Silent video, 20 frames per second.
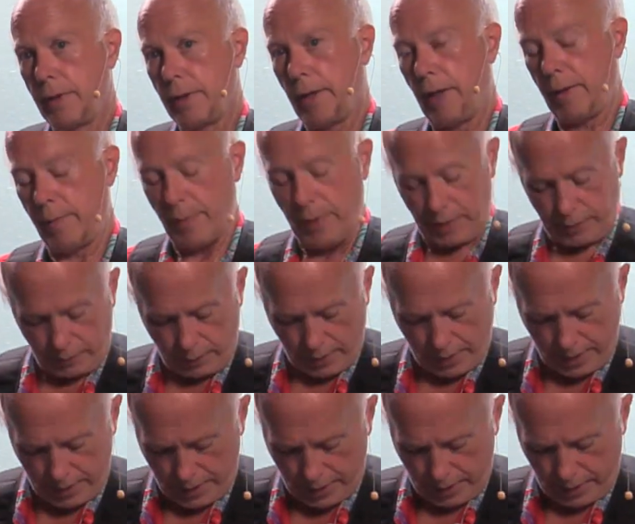Got a belt
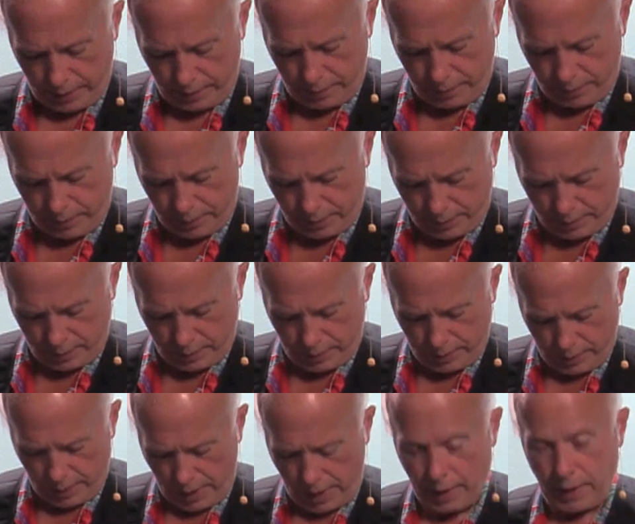right here,
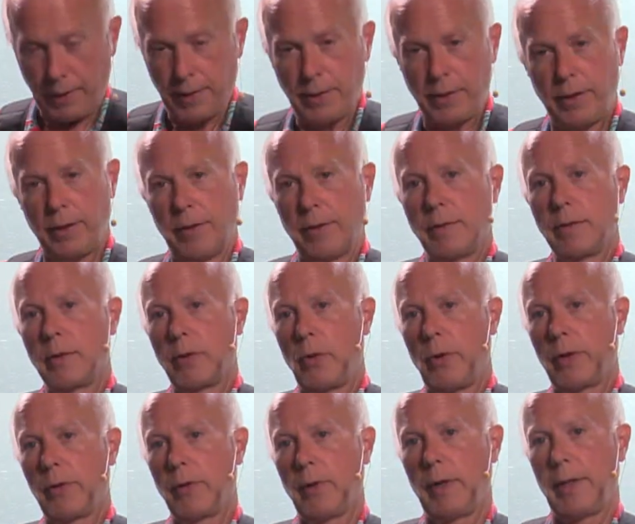I'll undo.
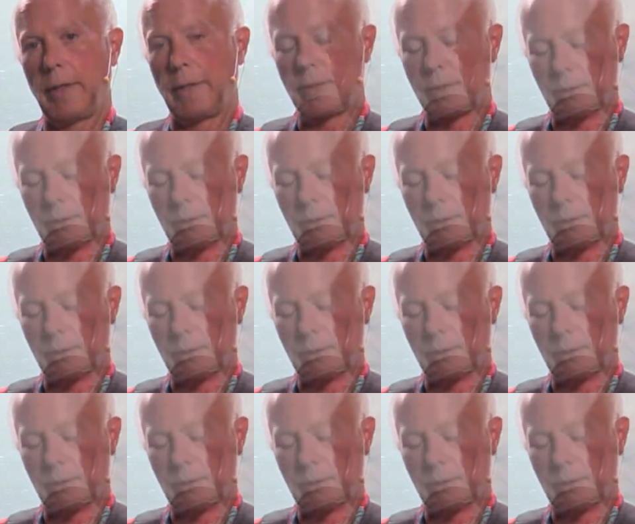Quick release.